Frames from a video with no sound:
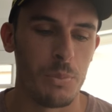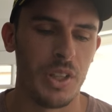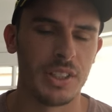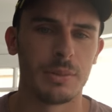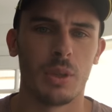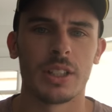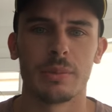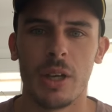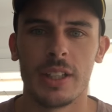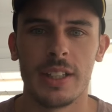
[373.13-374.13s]
This is my
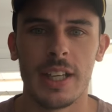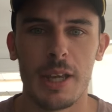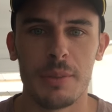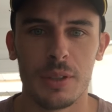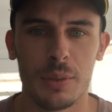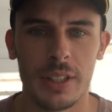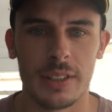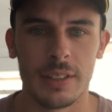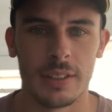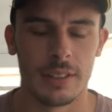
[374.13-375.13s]
smoky game of the week.